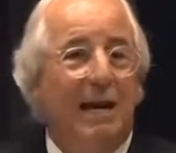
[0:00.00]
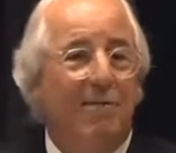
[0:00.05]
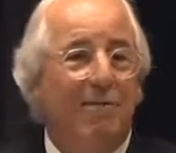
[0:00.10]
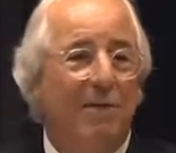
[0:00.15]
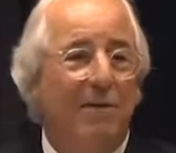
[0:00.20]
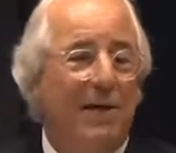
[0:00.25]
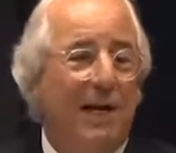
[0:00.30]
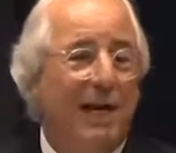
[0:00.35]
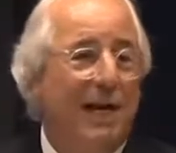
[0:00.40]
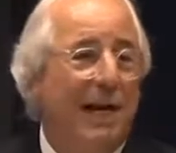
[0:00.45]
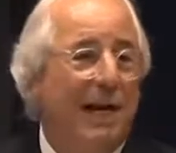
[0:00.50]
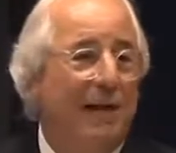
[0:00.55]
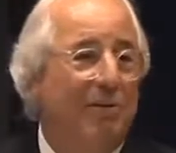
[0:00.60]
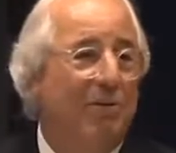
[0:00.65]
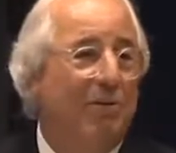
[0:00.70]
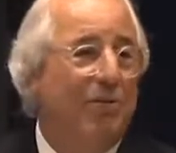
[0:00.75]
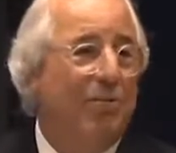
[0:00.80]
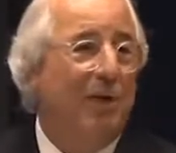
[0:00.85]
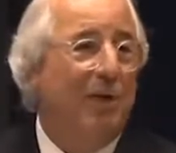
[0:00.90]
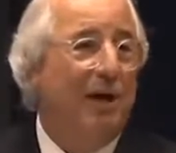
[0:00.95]
And every
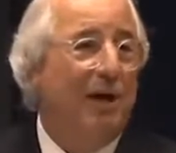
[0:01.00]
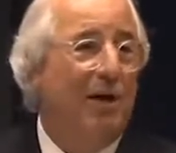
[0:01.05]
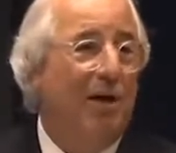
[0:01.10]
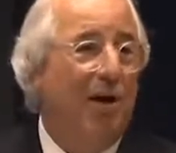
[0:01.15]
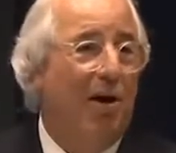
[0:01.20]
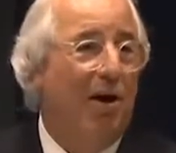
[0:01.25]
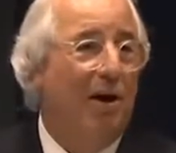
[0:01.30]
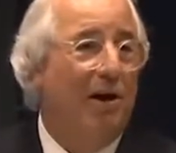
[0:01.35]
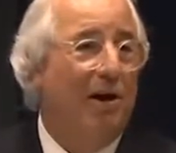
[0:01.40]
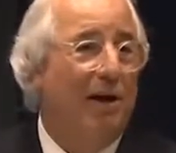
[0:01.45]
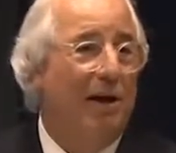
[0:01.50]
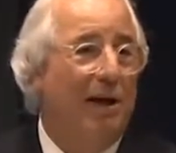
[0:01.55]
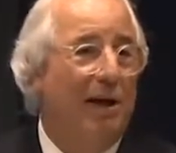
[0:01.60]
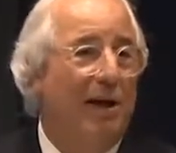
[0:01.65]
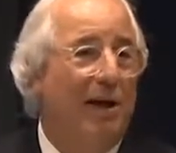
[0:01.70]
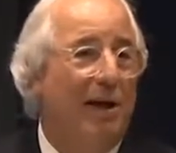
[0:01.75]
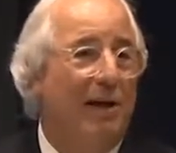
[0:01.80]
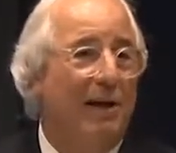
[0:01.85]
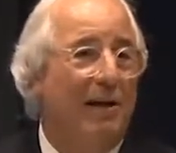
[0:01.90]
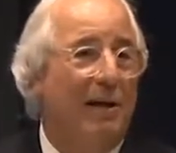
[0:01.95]
day I use my
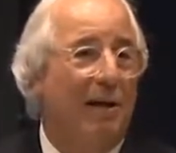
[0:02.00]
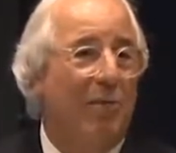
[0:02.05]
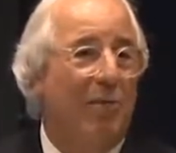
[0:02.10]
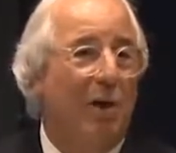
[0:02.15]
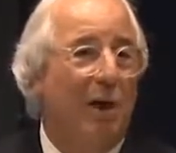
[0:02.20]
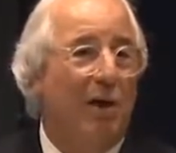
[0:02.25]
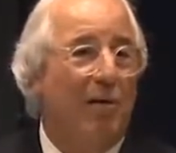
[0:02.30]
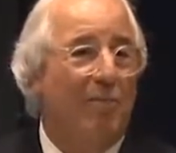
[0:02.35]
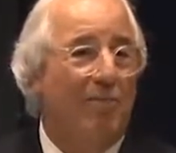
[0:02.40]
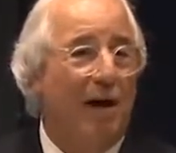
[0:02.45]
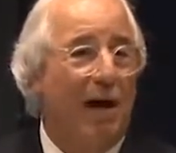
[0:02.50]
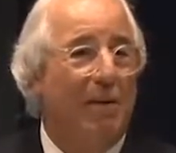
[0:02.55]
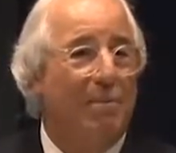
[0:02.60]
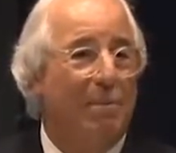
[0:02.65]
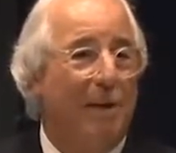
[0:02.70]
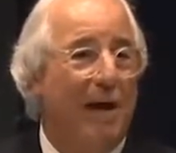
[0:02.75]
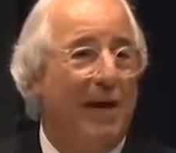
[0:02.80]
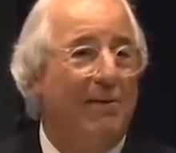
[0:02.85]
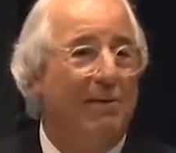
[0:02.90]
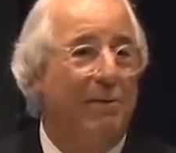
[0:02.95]
card, and then
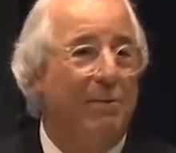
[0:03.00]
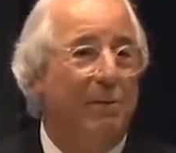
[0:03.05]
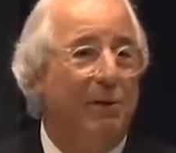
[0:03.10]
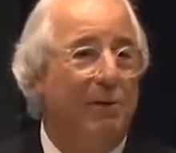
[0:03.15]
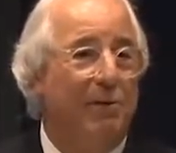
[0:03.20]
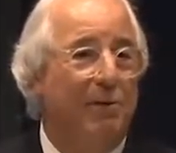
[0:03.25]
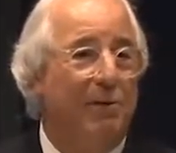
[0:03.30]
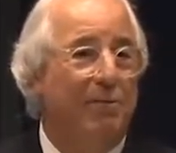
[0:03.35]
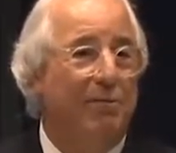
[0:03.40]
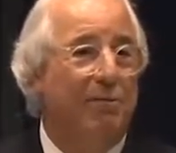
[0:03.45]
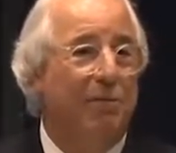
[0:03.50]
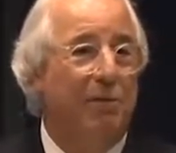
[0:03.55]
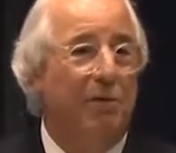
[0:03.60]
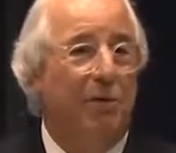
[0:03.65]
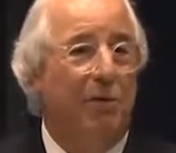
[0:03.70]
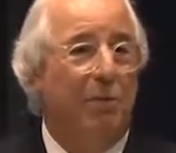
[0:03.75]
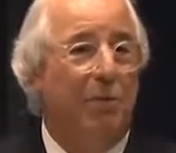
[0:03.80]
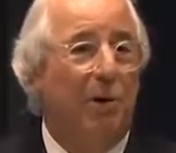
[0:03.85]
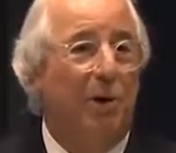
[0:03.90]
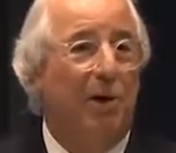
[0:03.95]
if I pay the bill in
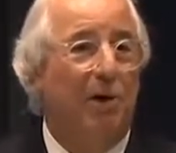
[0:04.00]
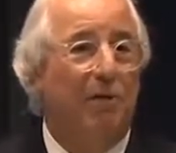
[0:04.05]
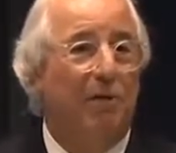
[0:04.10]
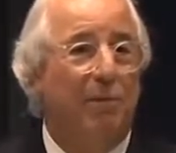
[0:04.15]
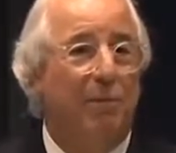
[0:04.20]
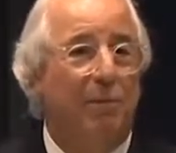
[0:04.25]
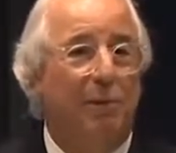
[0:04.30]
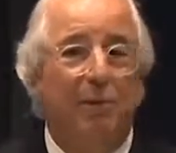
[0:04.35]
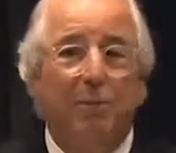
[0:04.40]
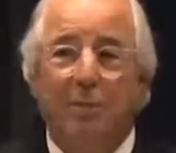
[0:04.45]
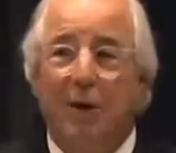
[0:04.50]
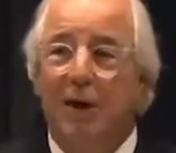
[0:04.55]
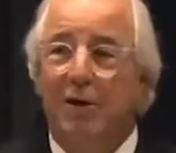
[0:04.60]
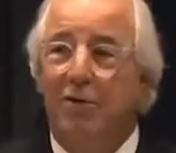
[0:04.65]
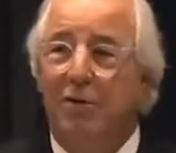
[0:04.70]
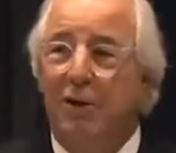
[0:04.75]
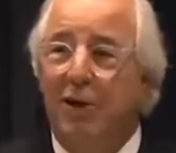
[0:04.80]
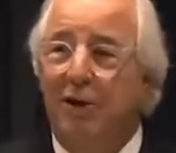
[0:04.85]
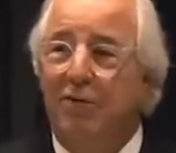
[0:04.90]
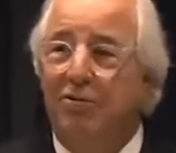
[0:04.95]
full or part of the bill,
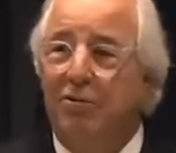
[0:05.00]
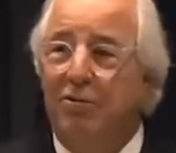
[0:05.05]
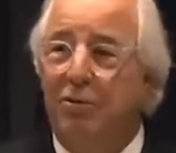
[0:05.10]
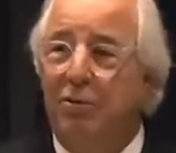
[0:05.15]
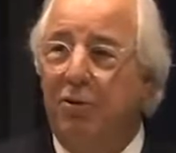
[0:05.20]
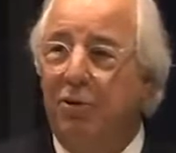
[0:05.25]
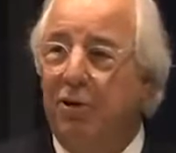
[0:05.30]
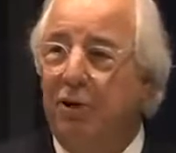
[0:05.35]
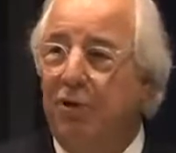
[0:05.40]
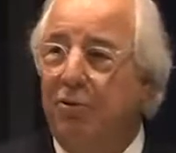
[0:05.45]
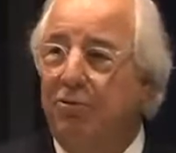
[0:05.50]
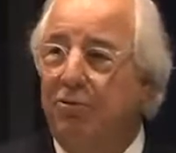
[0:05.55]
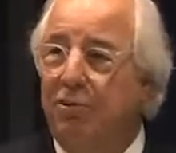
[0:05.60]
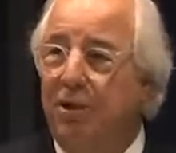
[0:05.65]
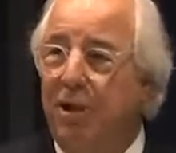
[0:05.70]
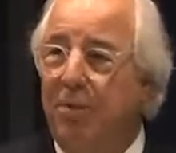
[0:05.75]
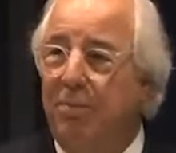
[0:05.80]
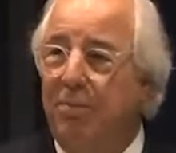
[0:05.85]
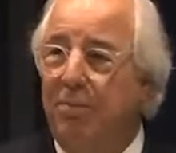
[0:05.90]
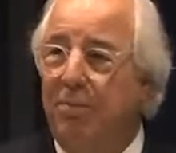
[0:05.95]
my credit score
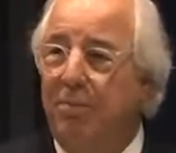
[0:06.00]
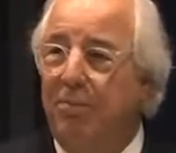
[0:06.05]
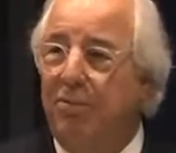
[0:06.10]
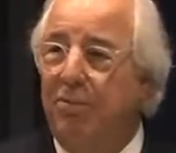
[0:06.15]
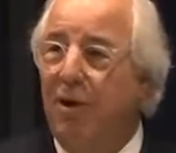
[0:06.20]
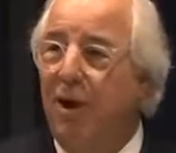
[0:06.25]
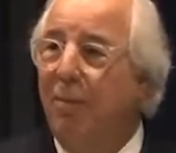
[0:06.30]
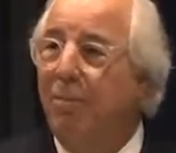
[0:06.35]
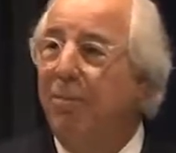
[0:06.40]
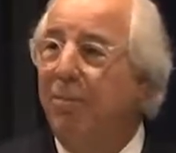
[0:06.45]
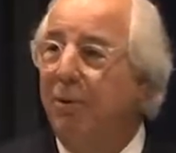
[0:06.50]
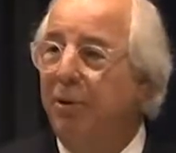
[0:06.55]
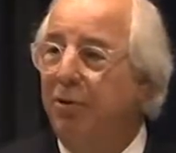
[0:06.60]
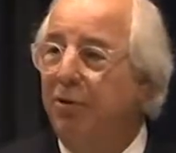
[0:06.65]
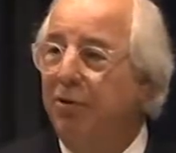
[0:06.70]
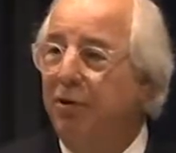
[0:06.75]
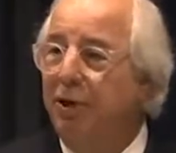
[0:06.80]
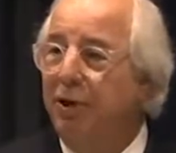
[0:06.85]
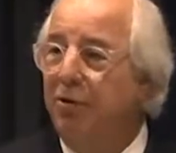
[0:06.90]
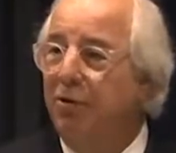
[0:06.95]
goes up. So I'm
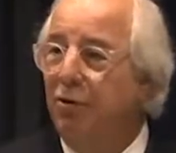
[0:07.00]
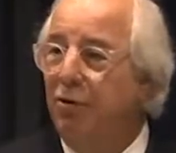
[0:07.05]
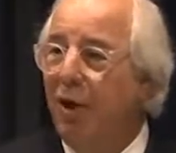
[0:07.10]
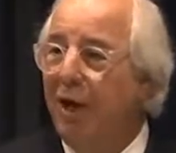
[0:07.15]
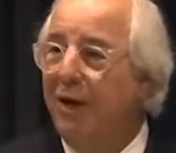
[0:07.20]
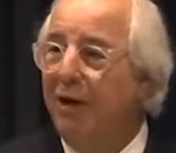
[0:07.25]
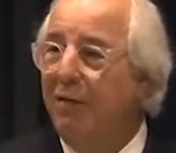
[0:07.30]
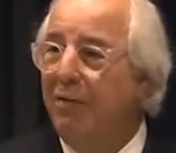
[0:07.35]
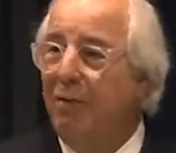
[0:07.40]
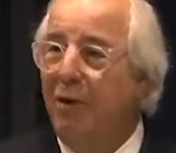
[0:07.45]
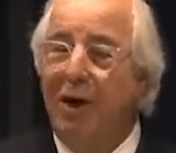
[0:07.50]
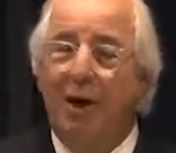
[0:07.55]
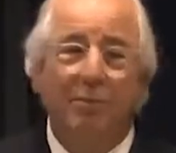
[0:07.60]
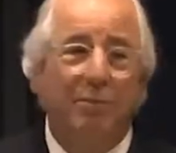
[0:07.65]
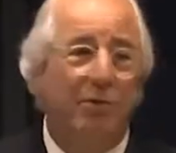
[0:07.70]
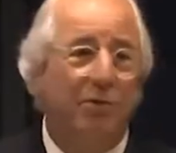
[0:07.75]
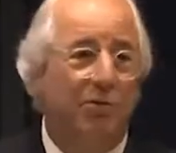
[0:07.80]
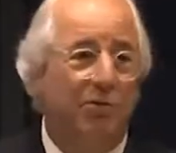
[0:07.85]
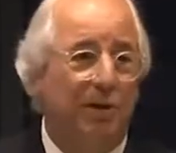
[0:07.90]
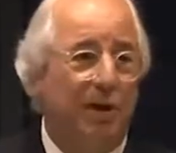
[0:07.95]
building credit
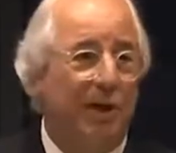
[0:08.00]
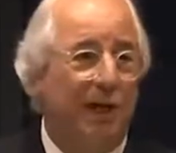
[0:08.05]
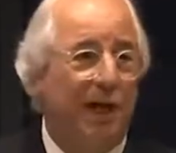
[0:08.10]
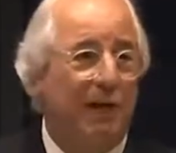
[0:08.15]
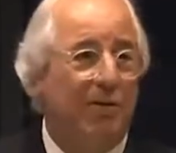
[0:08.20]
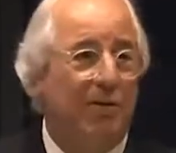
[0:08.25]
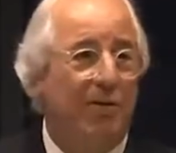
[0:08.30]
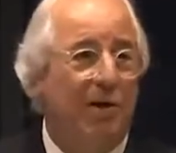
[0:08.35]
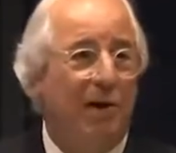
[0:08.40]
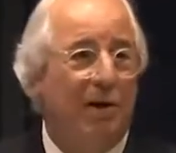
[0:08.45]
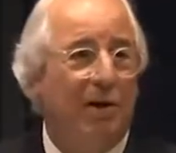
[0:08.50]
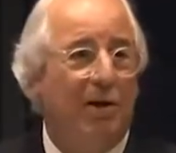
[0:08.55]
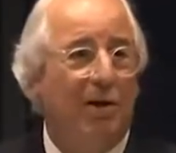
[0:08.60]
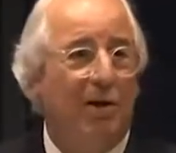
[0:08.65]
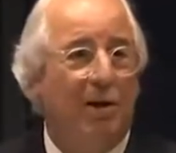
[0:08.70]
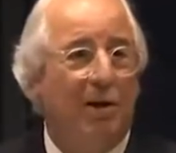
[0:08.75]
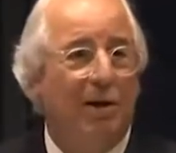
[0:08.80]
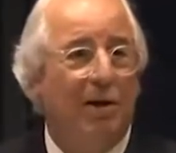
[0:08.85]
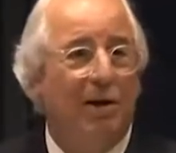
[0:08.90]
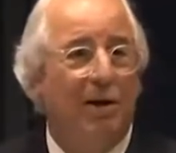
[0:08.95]
while I'm using that
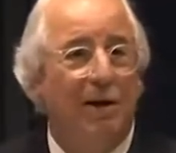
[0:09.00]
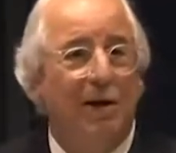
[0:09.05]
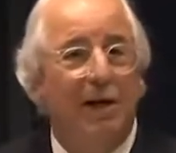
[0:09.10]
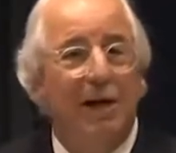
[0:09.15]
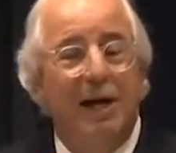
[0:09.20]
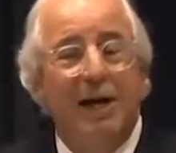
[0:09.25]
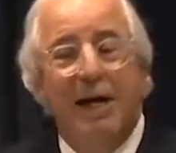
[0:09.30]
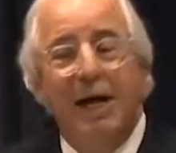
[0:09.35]
credit card.